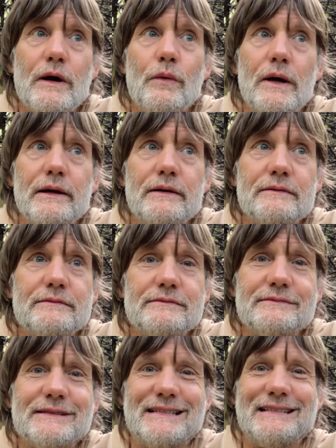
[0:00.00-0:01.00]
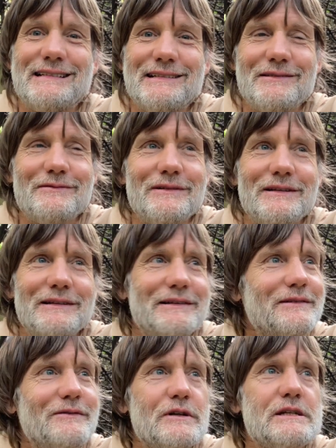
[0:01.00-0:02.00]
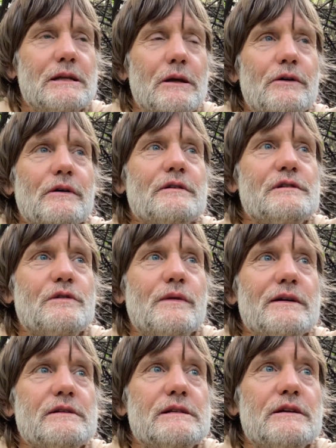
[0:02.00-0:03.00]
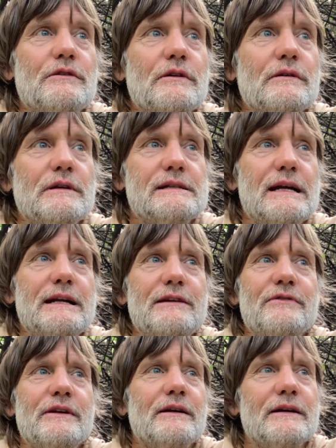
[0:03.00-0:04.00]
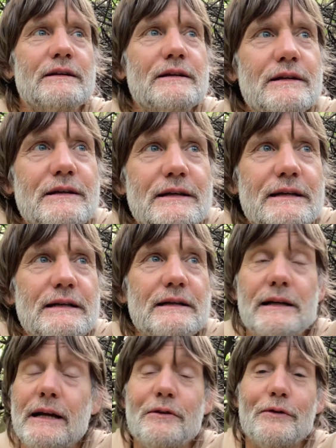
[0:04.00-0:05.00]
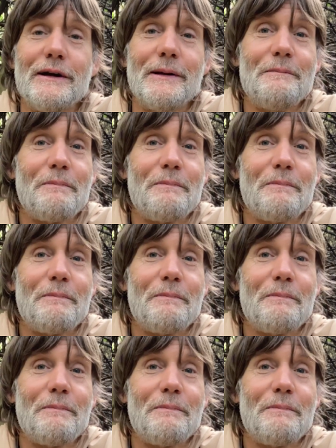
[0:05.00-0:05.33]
one. What's lower? Square zero? Is that even anyway?